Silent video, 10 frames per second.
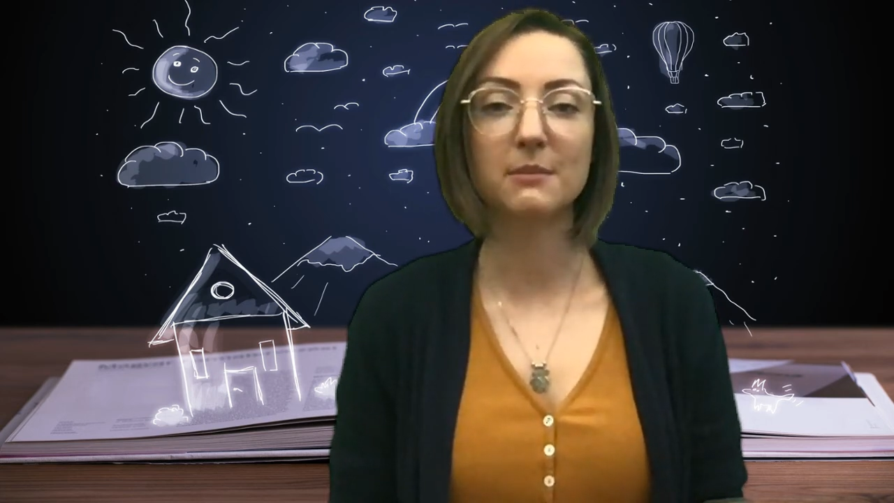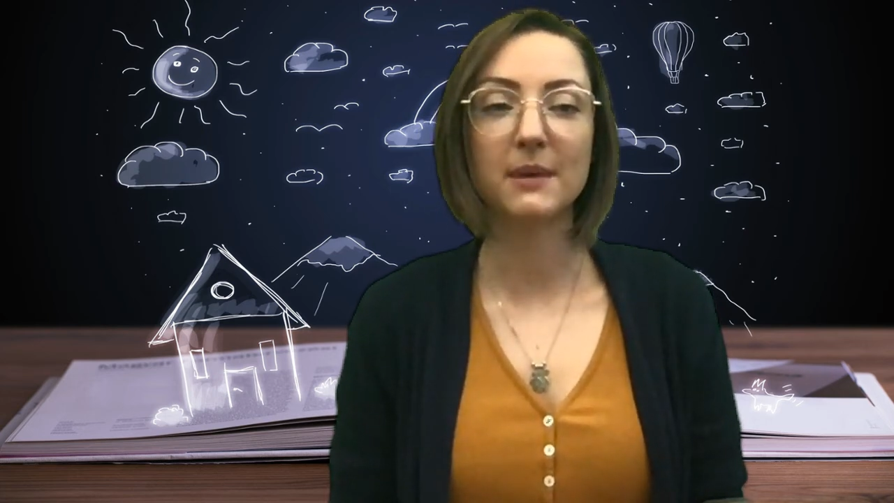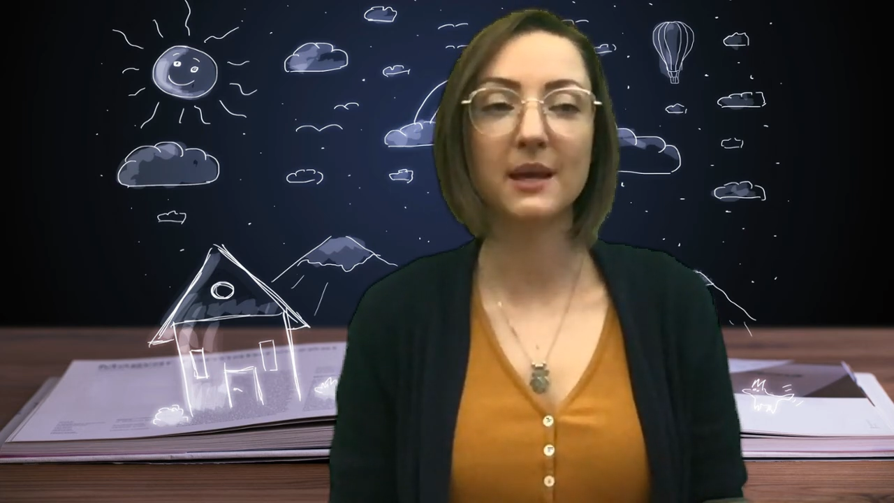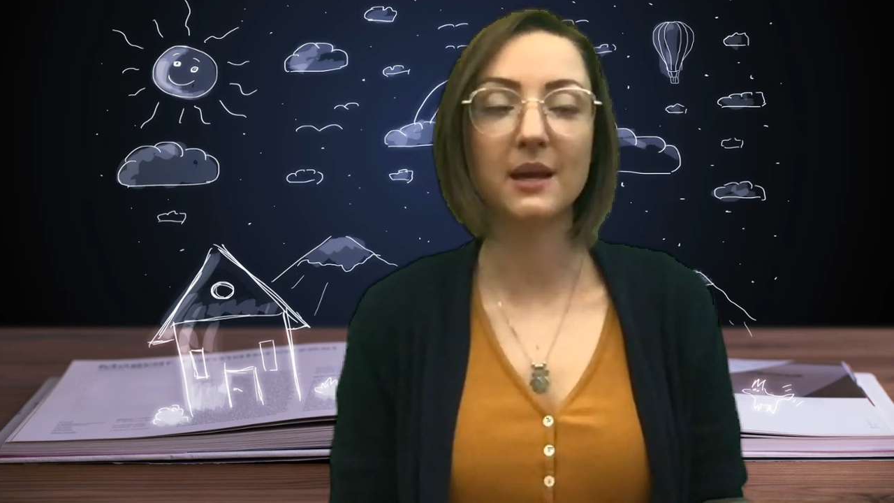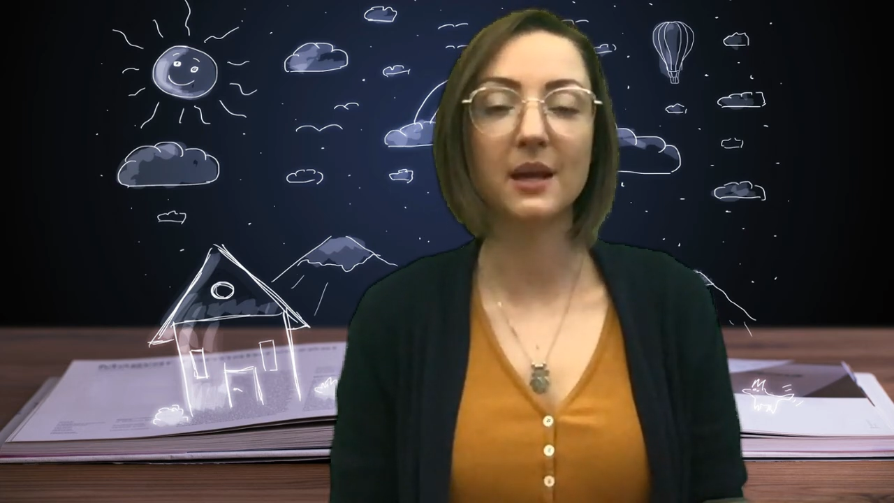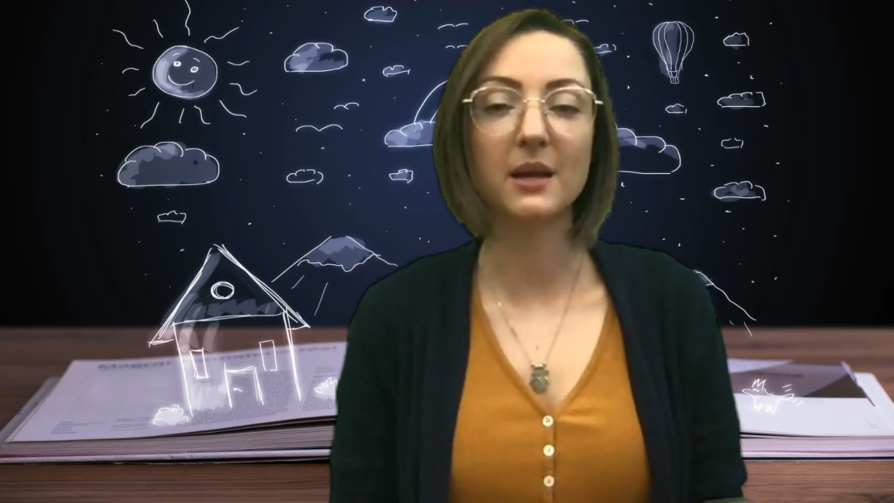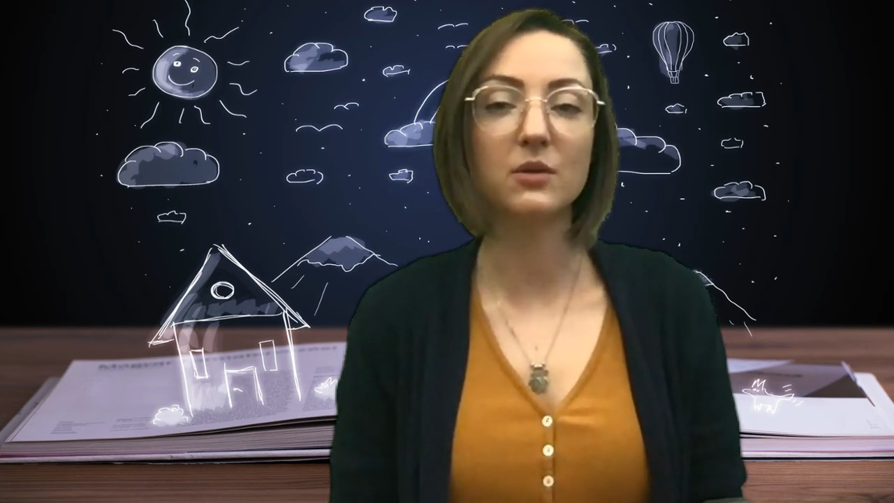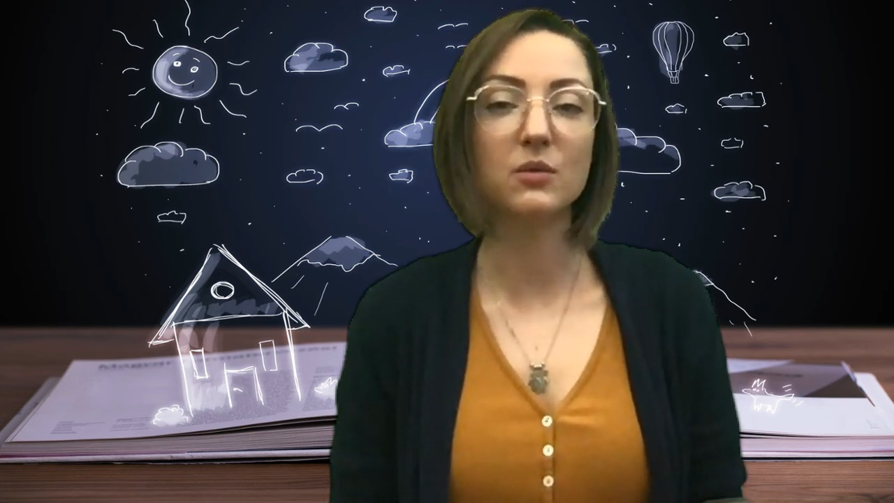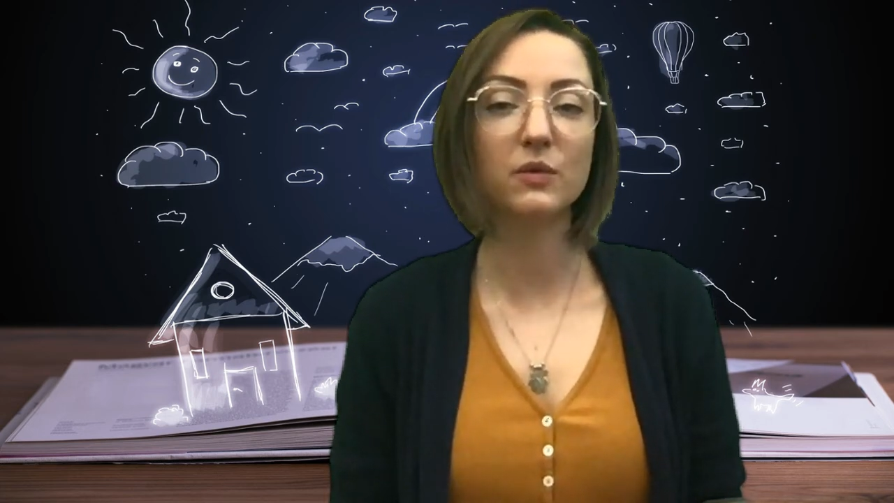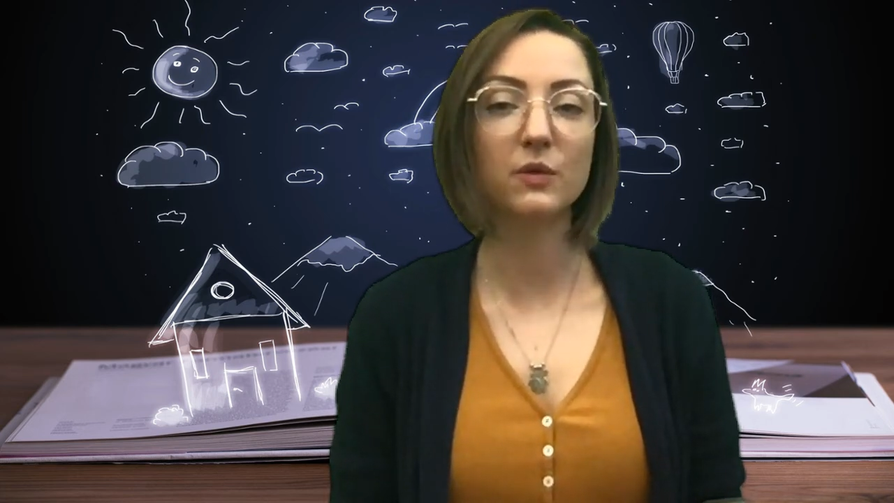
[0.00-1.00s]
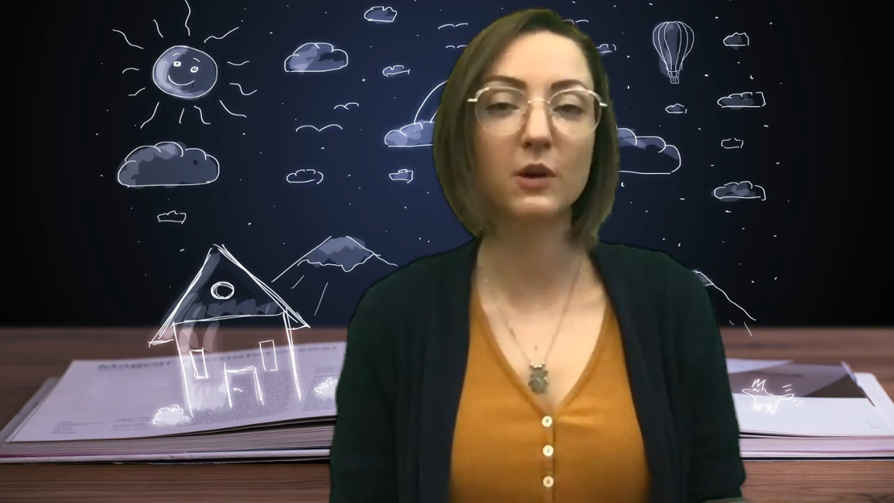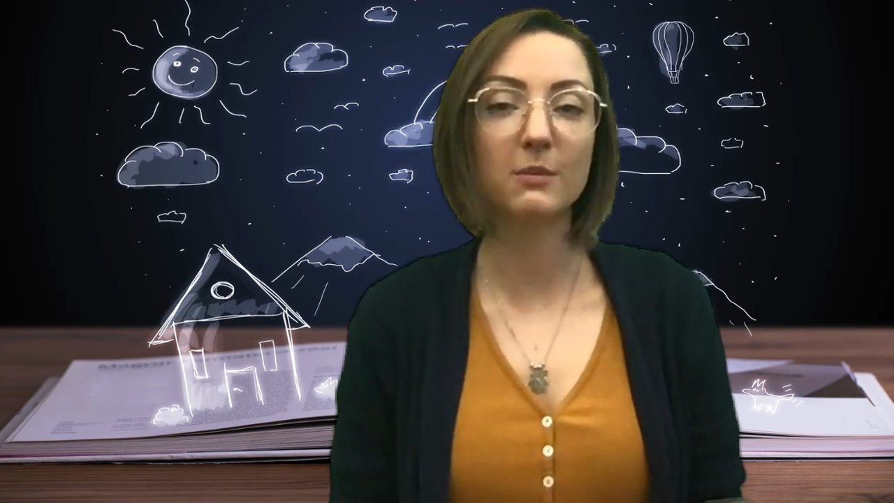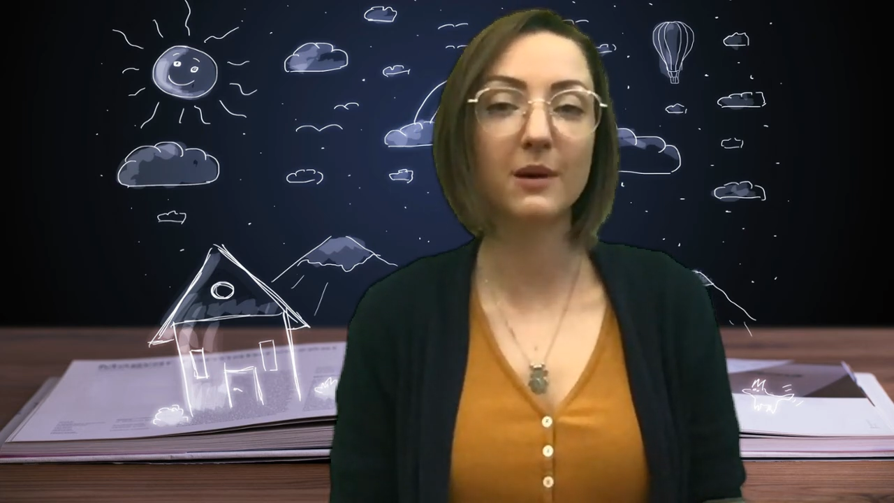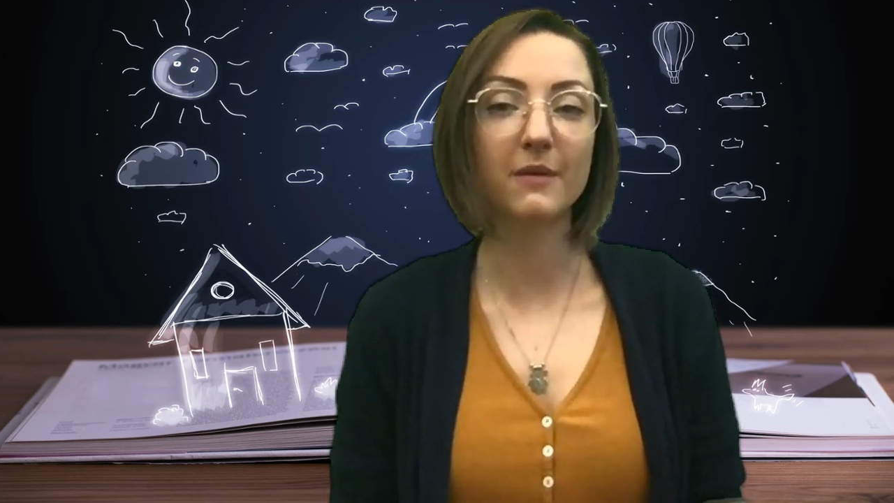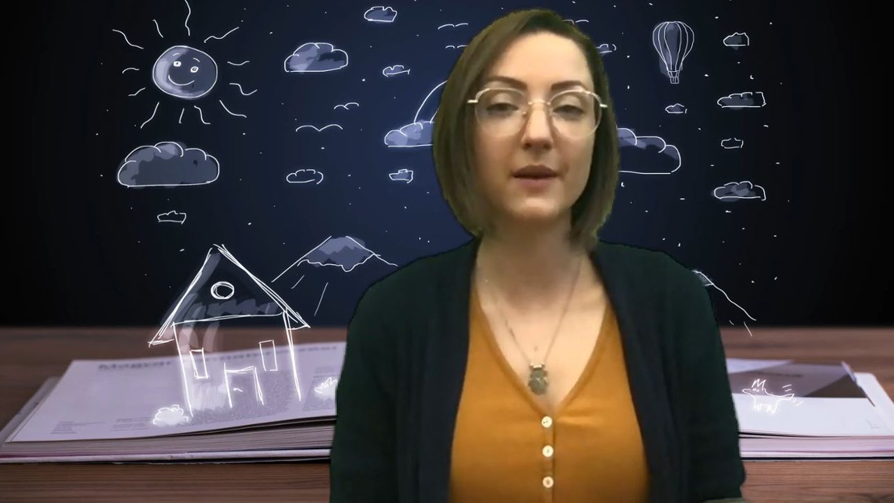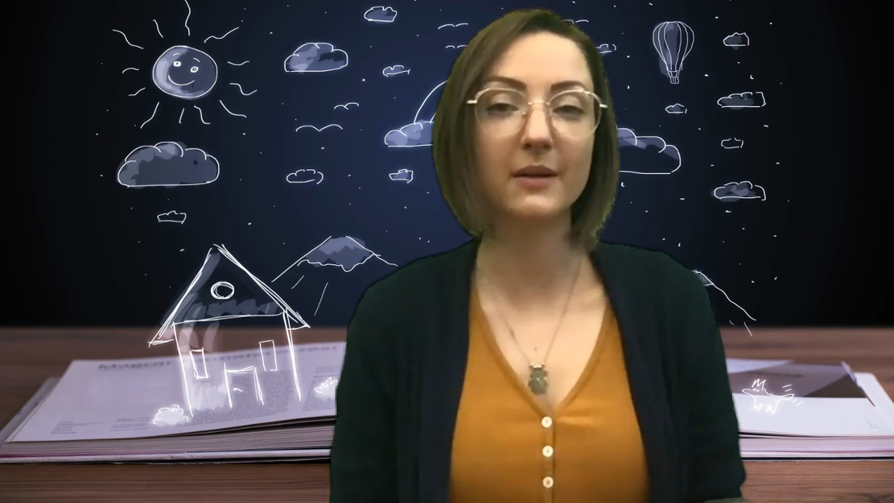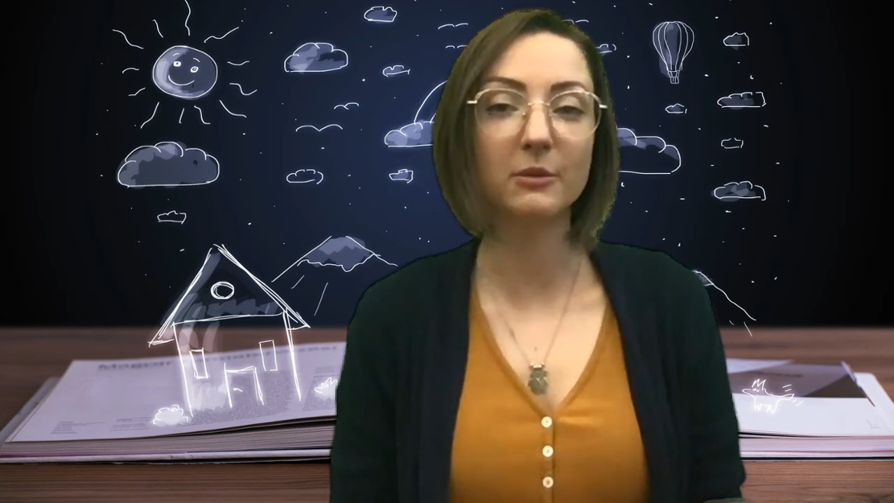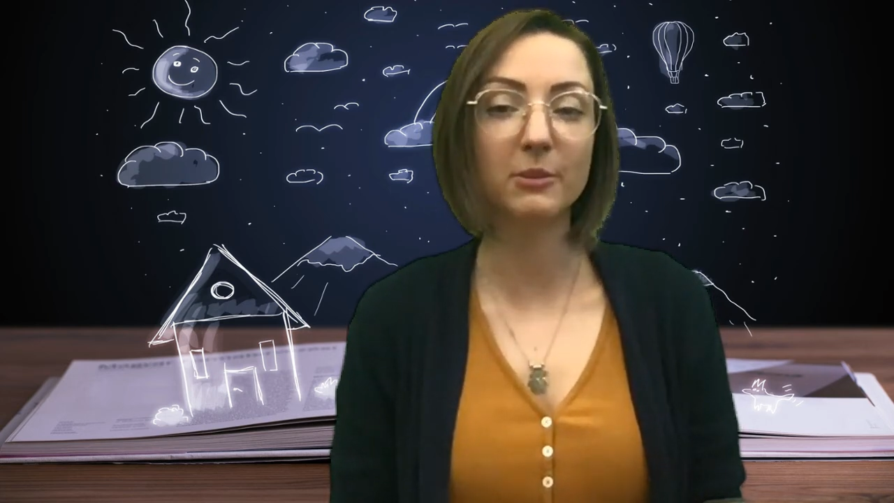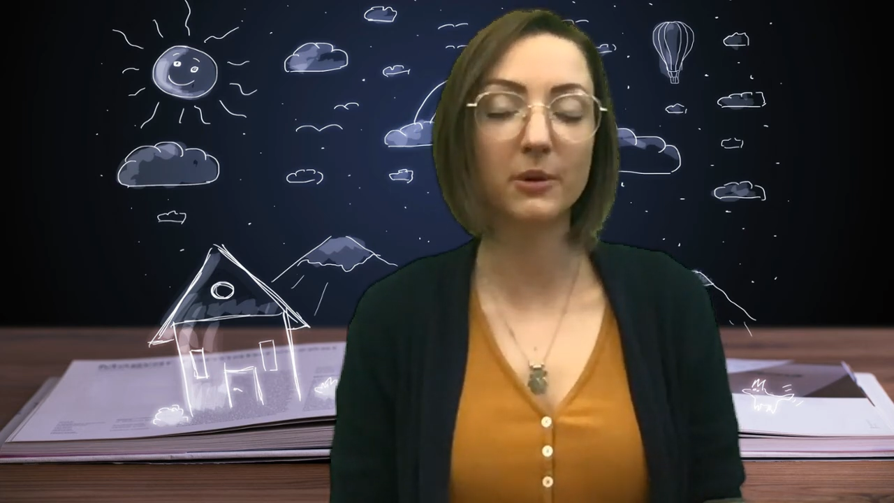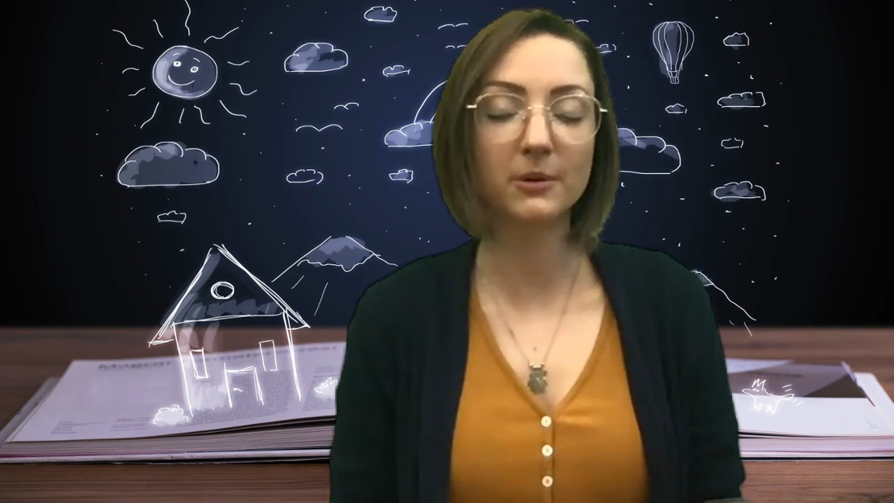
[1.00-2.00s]
making a new form
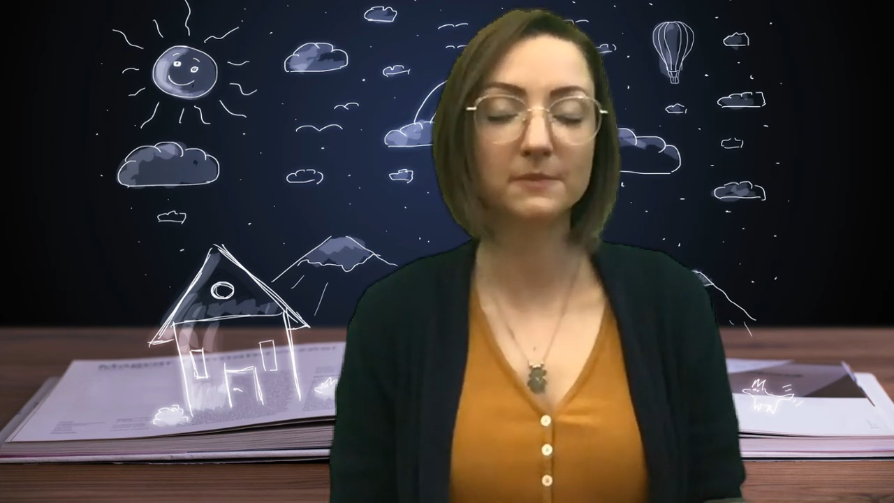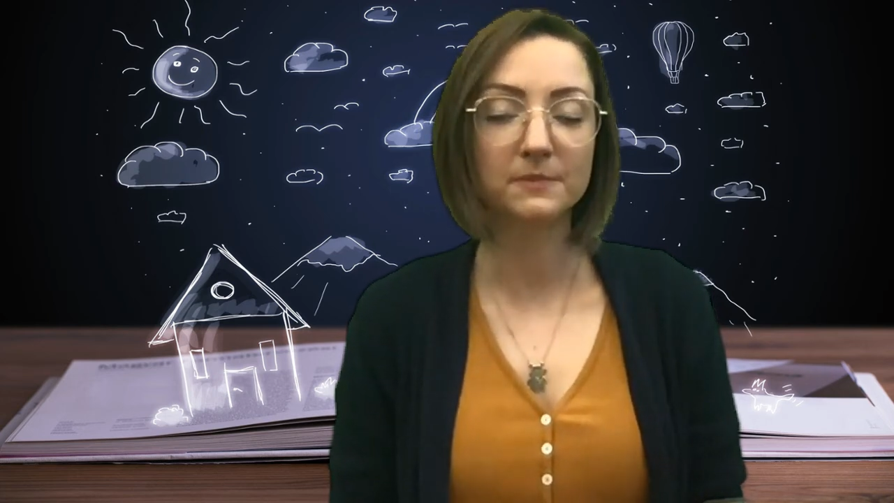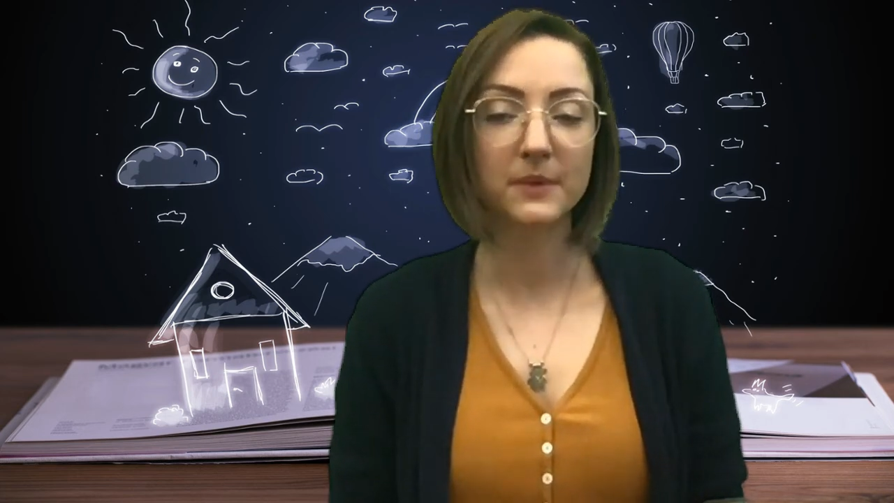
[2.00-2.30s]
available.